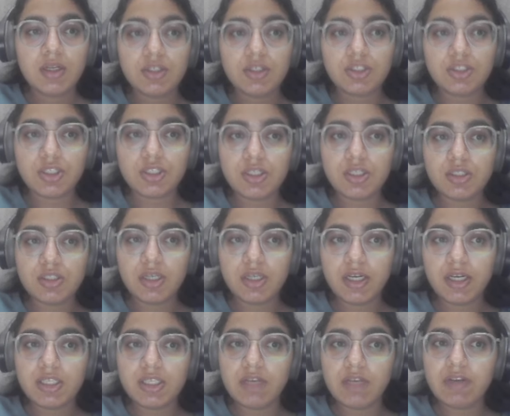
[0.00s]
Just
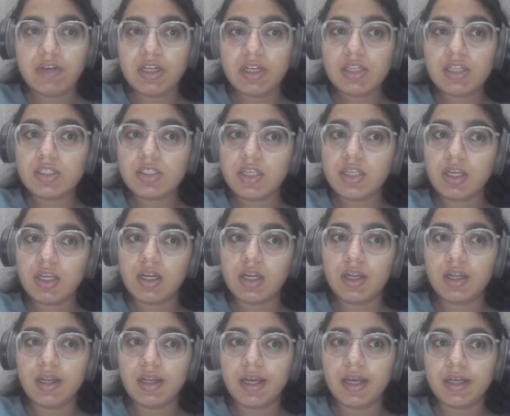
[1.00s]
and 7 in a
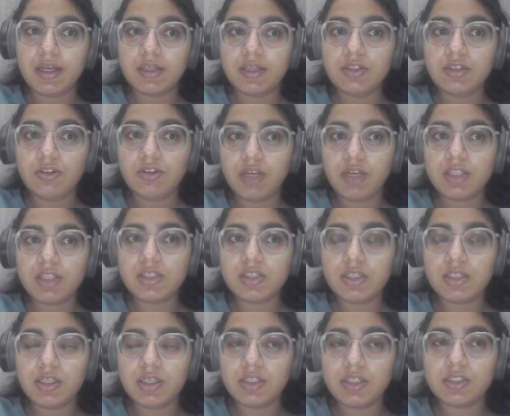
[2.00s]
single line, you can
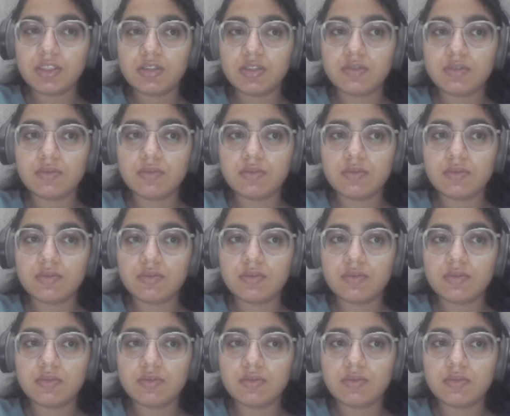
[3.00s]
see it.